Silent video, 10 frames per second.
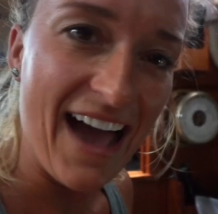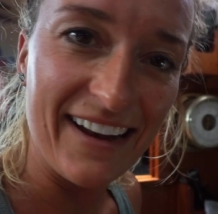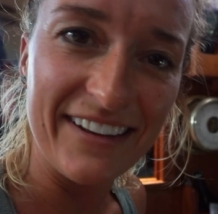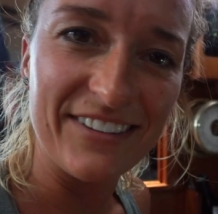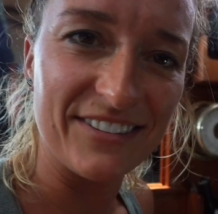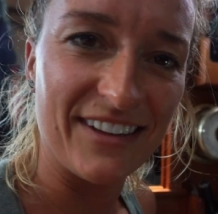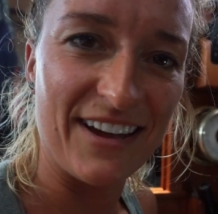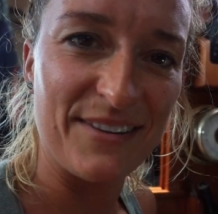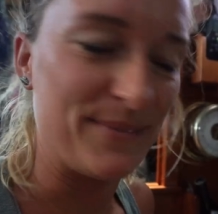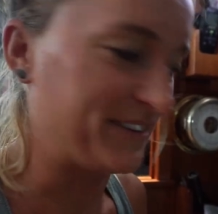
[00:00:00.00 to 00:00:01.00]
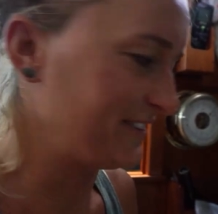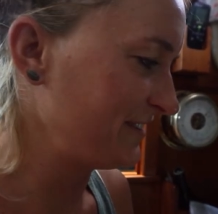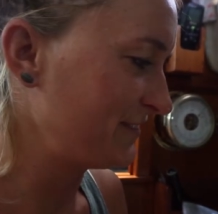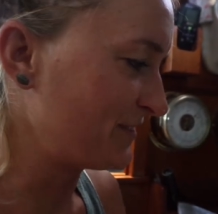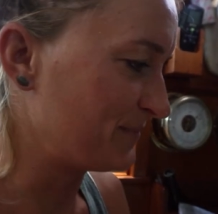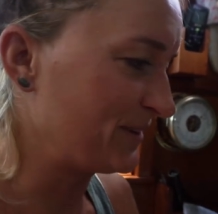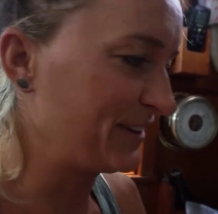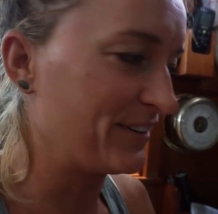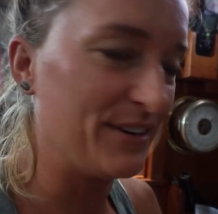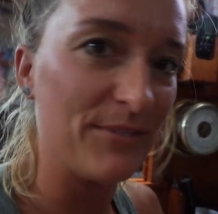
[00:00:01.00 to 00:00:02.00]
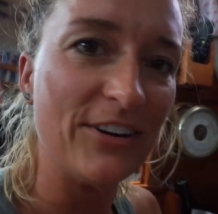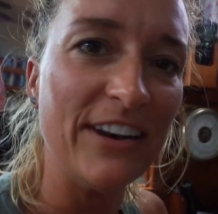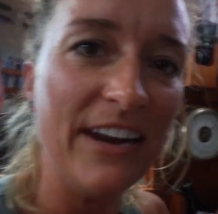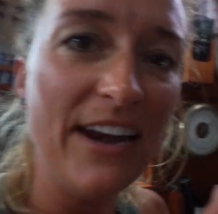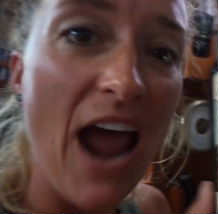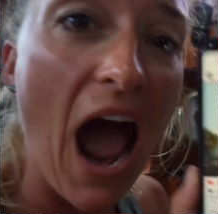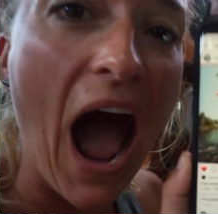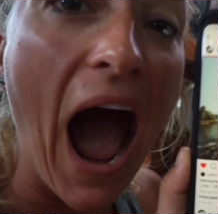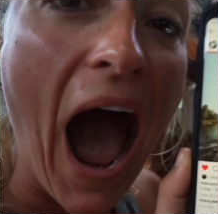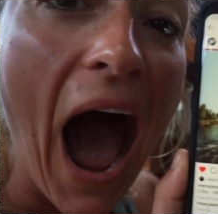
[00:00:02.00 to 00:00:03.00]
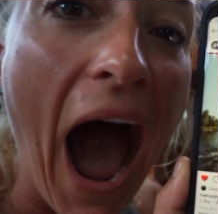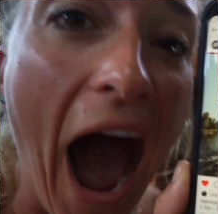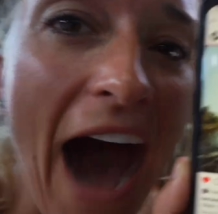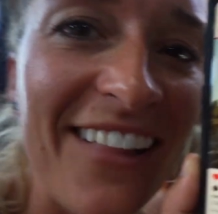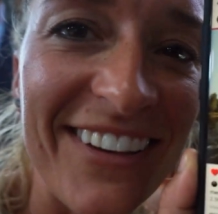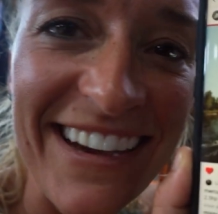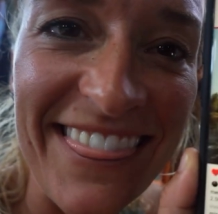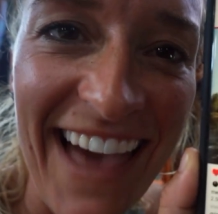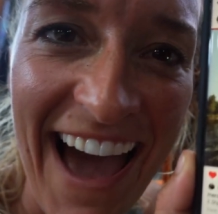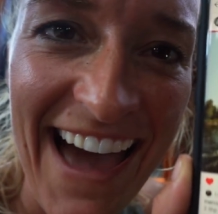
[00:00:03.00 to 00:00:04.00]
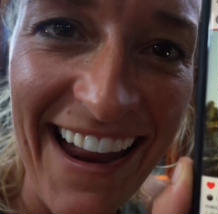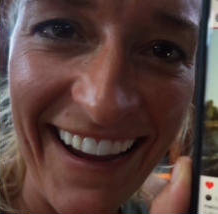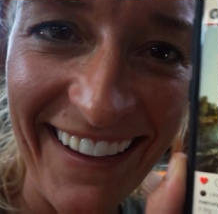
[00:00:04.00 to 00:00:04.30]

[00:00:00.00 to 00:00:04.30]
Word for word: and I just got a message from Mercury Marine. Look at that,